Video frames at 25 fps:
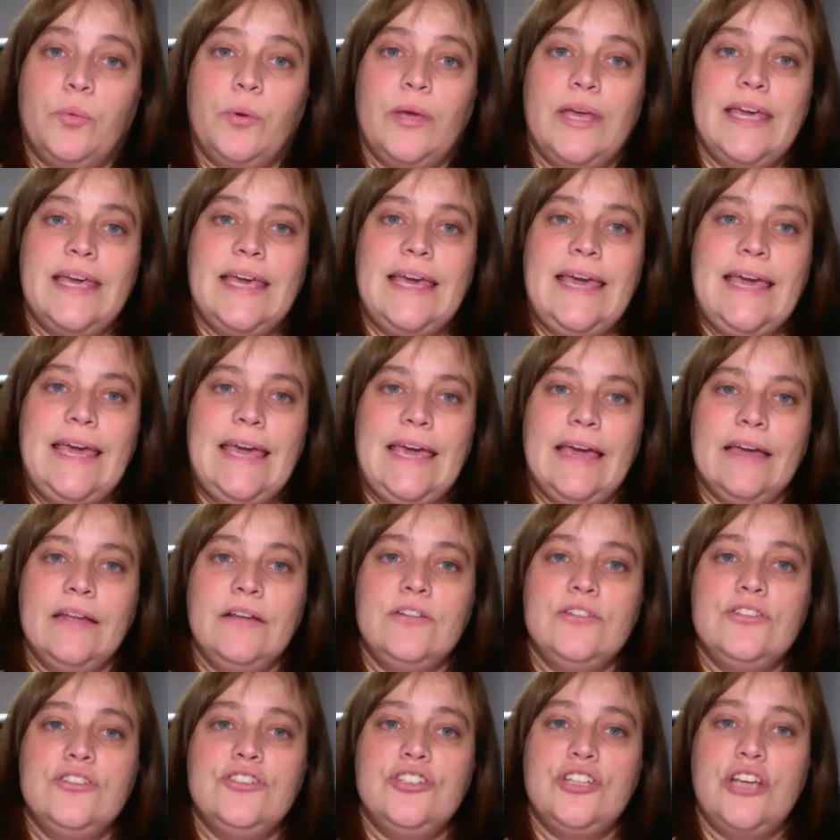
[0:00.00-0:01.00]
we
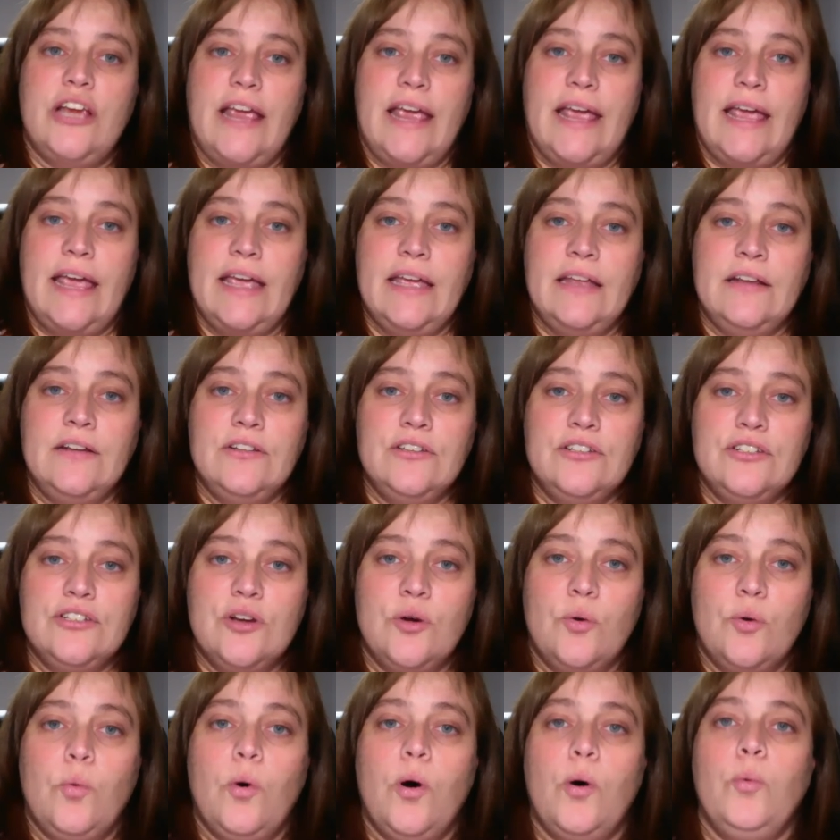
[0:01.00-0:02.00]
can't
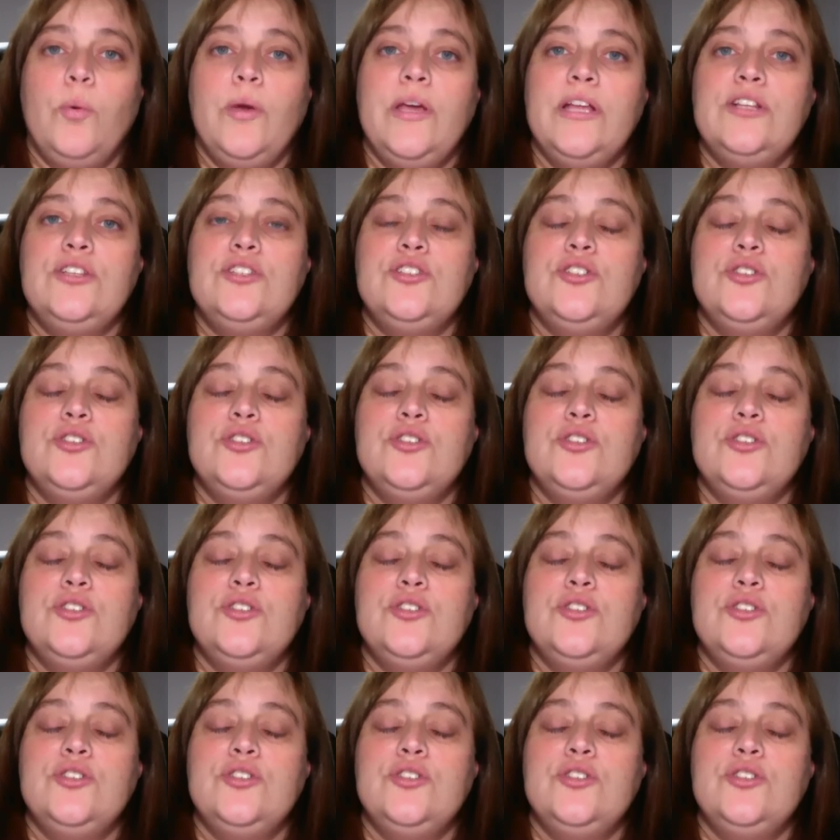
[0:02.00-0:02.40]
change what we